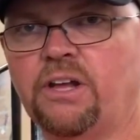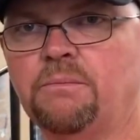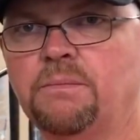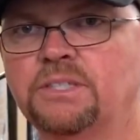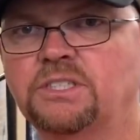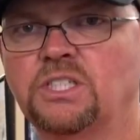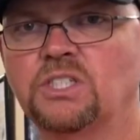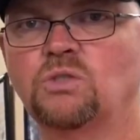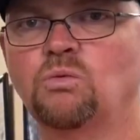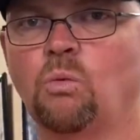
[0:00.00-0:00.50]

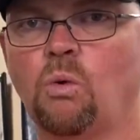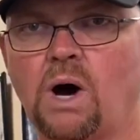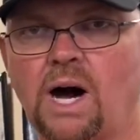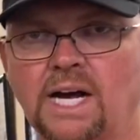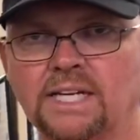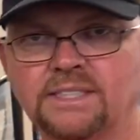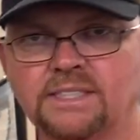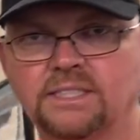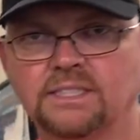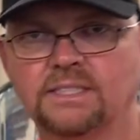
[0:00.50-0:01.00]
Mrs.
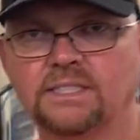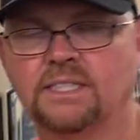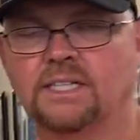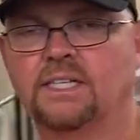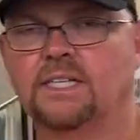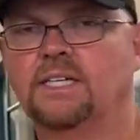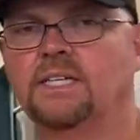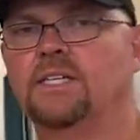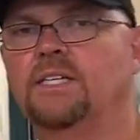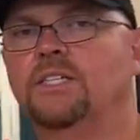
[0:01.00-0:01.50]
Watts.
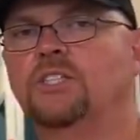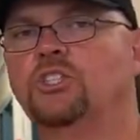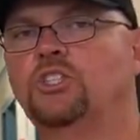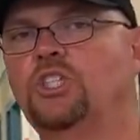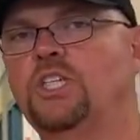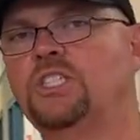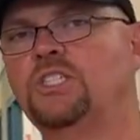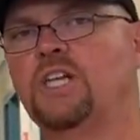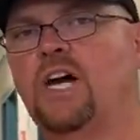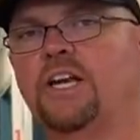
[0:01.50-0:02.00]

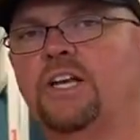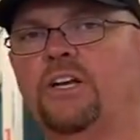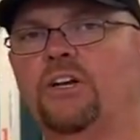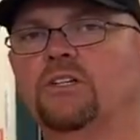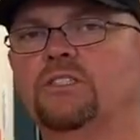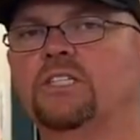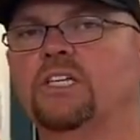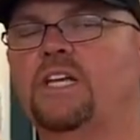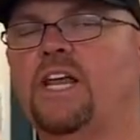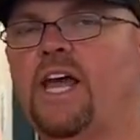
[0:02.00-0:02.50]
She's not
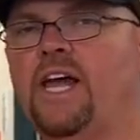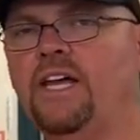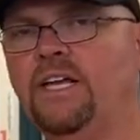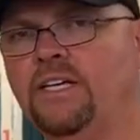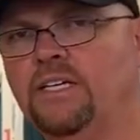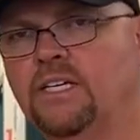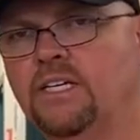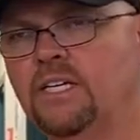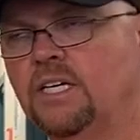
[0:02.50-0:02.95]
here today,